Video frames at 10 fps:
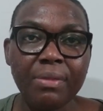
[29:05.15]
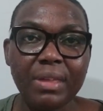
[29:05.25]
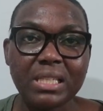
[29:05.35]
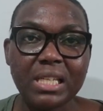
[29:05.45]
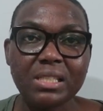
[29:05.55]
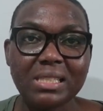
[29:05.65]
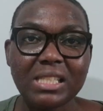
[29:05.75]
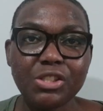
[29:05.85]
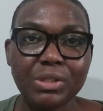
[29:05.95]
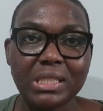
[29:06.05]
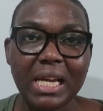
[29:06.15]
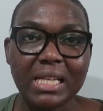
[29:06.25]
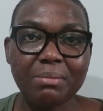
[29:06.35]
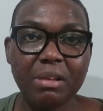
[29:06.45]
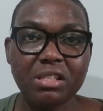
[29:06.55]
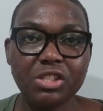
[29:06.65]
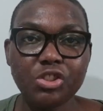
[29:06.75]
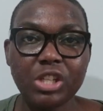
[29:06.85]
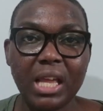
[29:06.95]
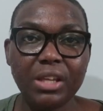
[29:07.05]
they tend to send you a text
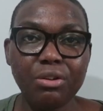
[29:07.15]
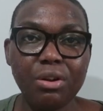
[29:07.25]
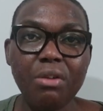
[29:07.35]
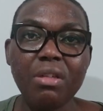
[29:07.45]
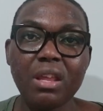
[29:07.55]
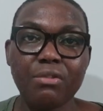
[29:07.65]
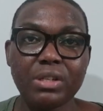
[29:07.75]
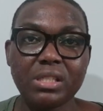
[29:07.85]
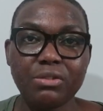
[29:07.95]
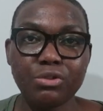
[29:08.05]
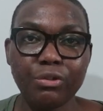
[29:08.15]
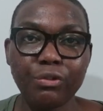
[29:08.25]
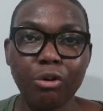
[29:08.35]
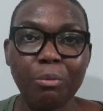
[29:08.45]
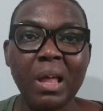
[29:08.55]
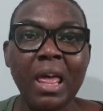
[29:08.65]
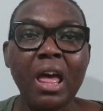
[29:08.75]
message to let you know that they've received your form.